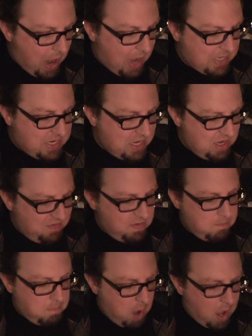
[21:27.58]
I didn't
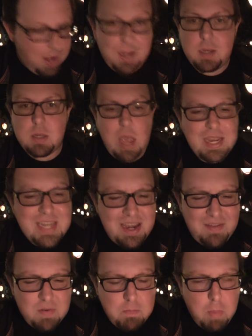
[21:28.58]
even mind
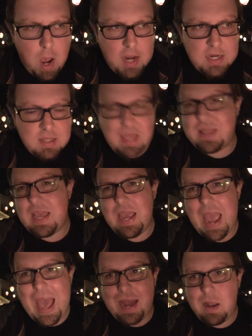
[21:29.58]
that they
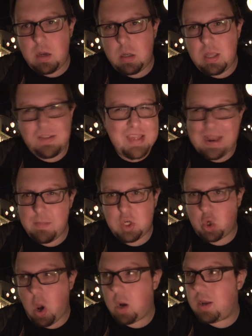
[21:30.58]
added these
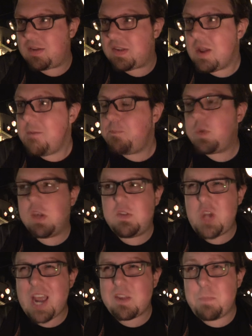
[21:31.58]
animatronics, because
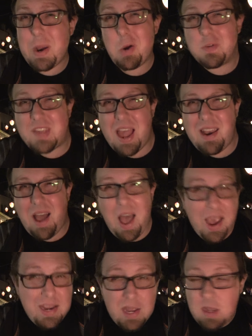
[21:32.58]
Jack Sparrow's kind of
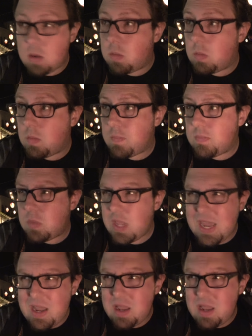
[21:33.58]
hiding in